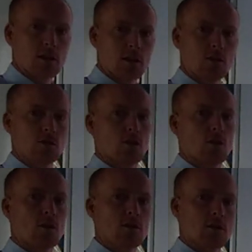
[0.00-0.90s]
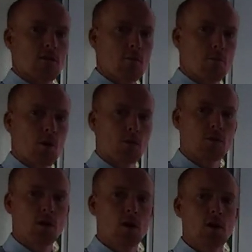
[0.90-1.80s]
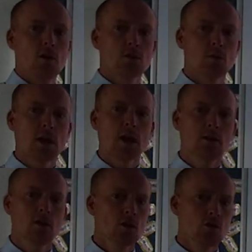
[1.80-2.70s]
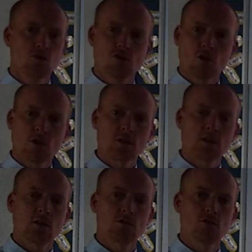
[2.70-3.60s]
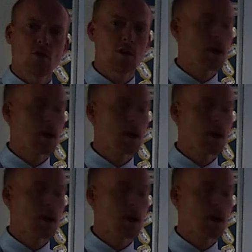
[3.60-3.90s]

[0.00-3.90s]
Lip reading: cells, or the ones that are in both. So again, draw this little drawing